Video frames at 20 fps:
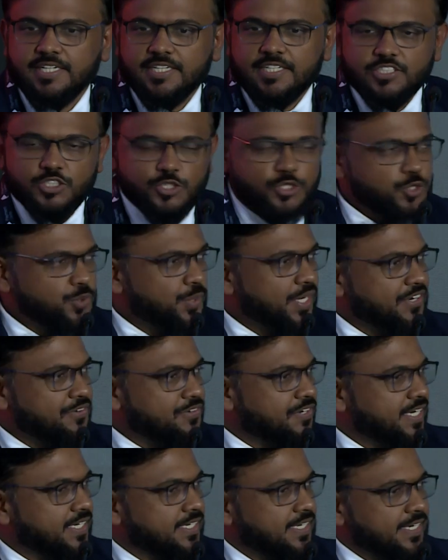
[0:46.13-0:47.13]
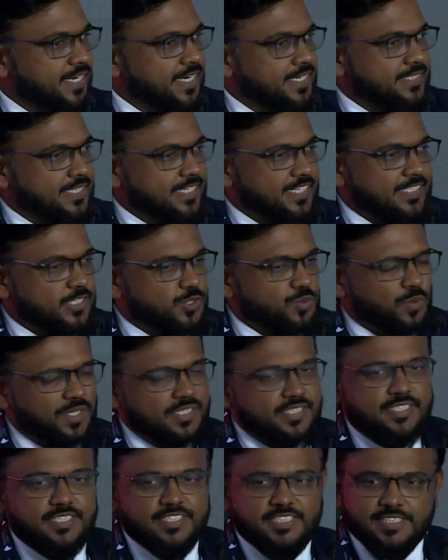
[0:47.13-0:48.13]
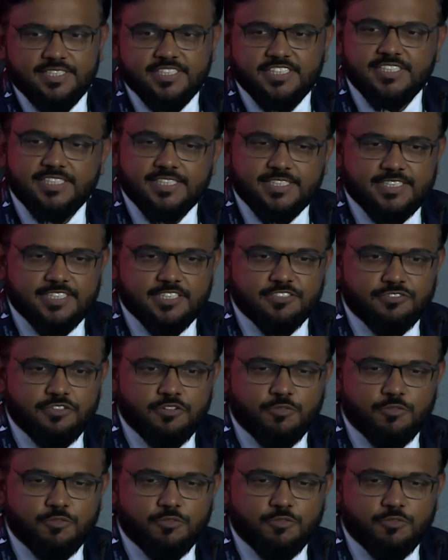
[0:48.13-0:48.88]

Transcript: So UAE Trade Connect is one such initiative